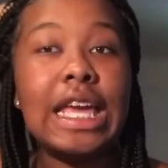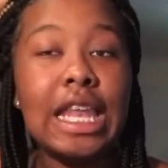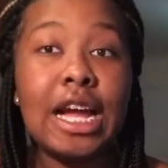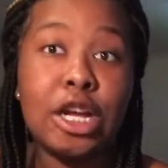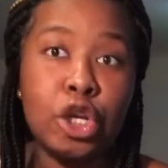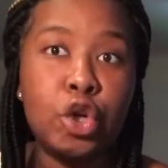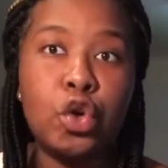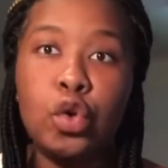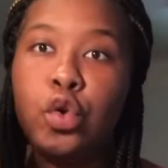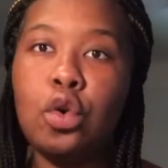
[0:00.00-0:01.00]
get like a
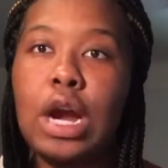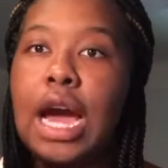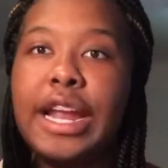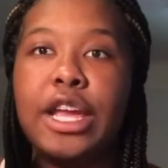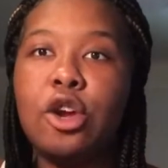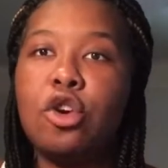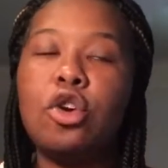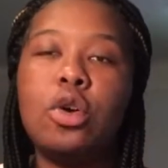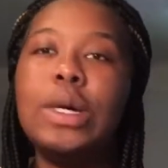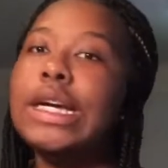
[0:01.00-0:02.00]
dude or how to get a
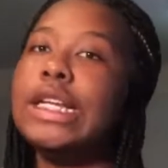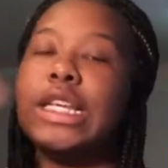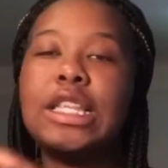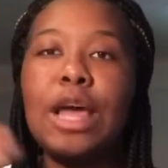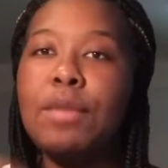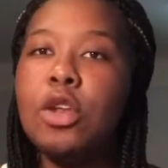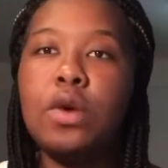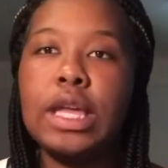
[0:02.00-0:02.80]
girl, just let me know.